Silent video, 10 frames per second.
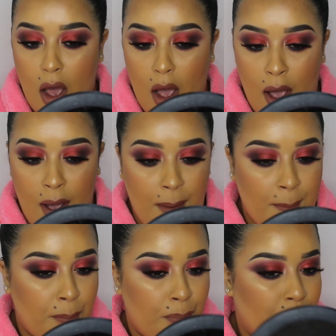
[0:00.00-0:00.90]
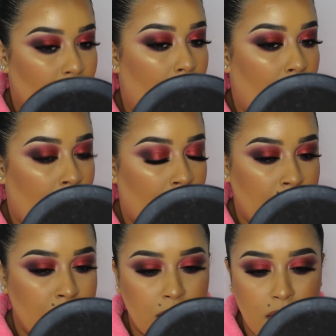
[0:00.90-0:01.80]

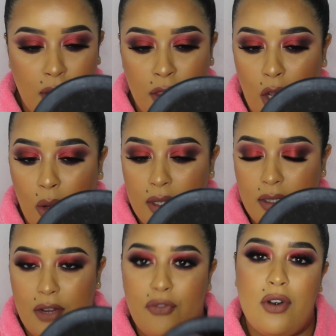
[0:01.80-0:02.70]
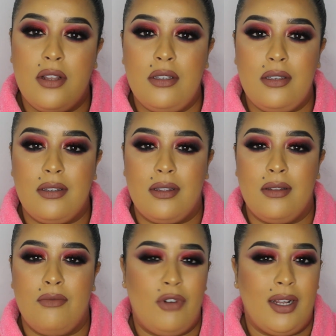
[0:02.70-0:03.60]
and the only difference
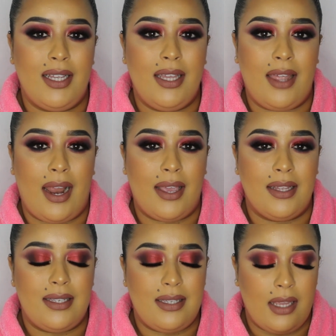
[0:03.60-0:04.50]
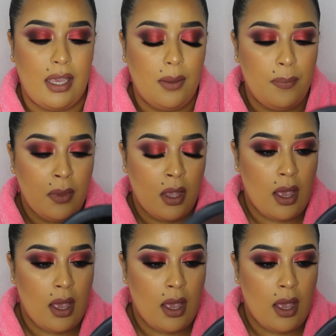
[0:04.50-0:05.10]
really that I can see